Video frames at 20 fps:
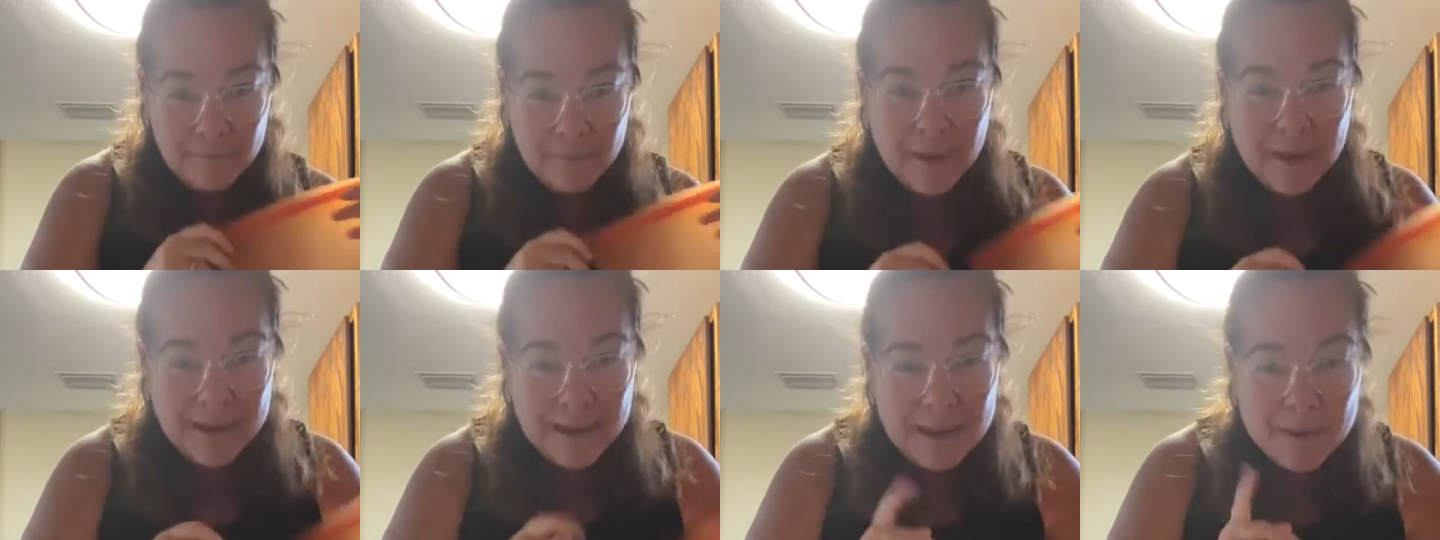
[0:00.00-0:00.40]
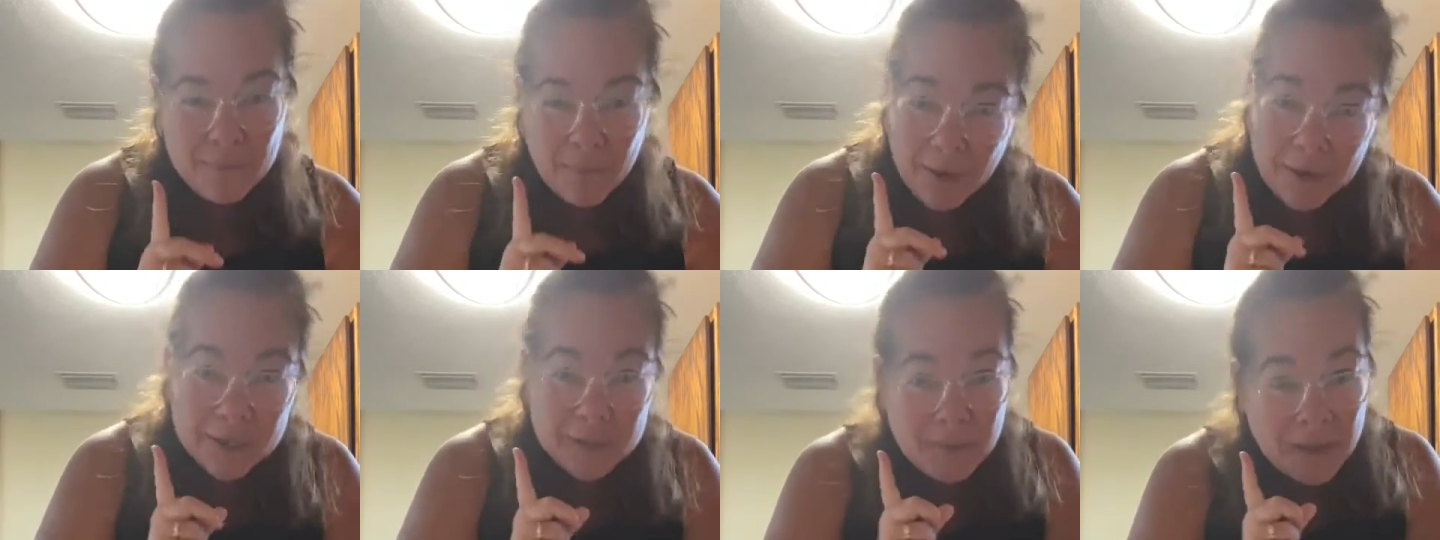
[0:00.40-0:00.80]
Might need to
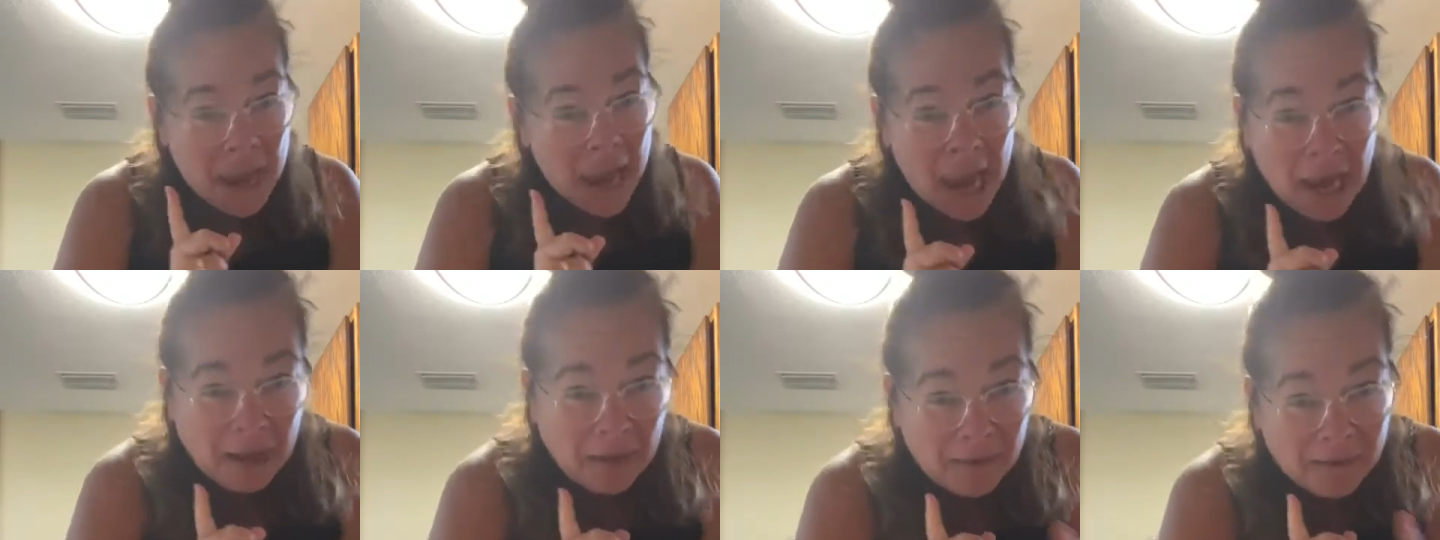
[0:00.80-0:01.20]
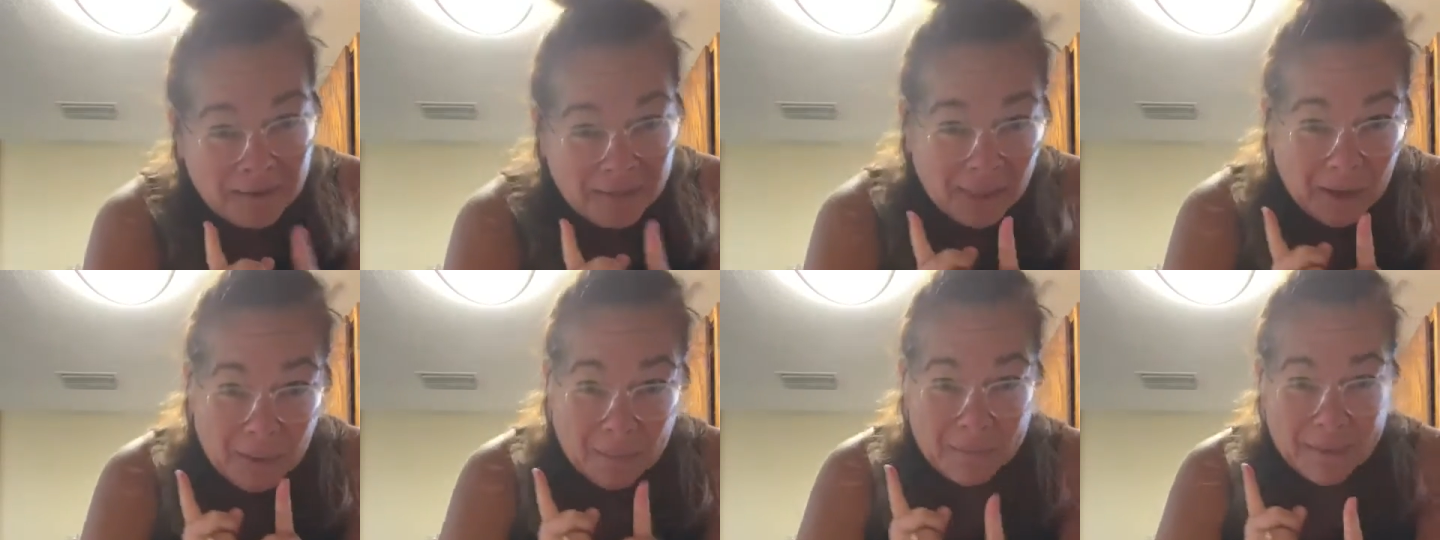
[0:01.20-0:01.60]
brush my hair
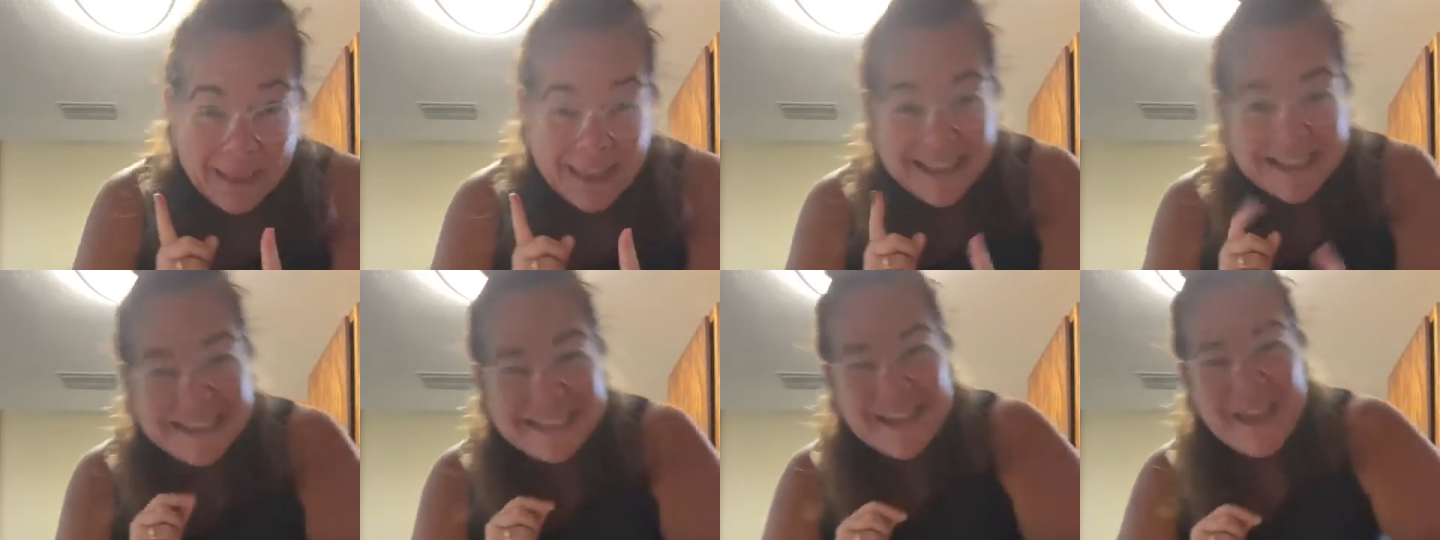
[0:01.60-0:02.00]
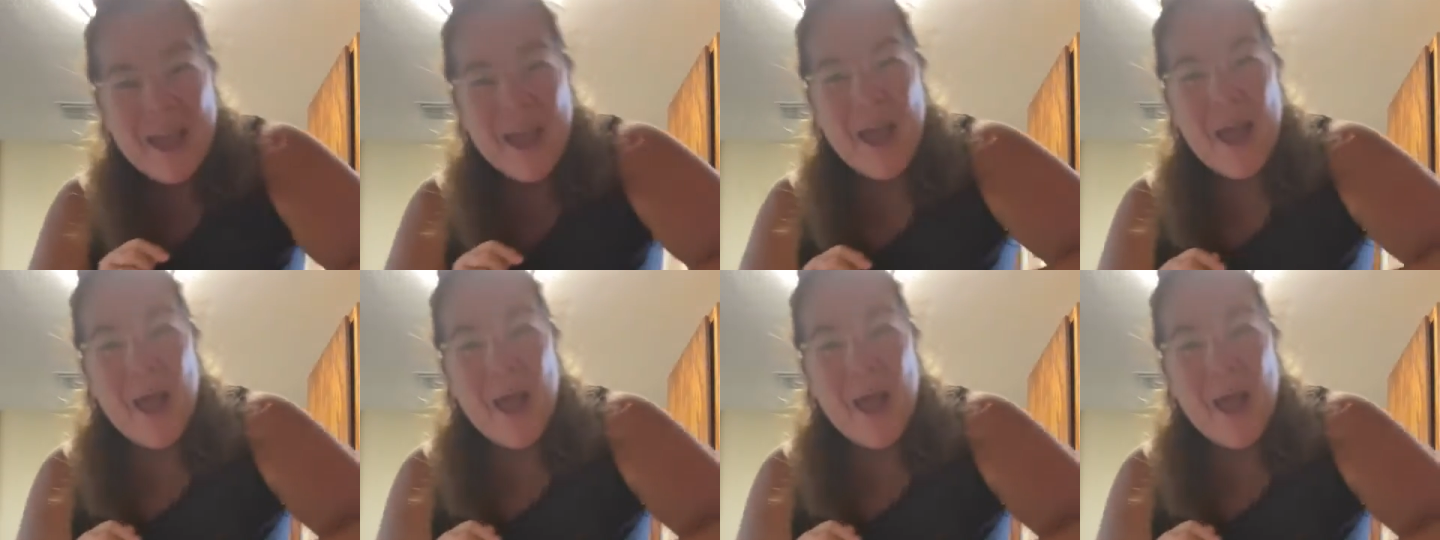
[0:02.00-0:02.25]
a little bit.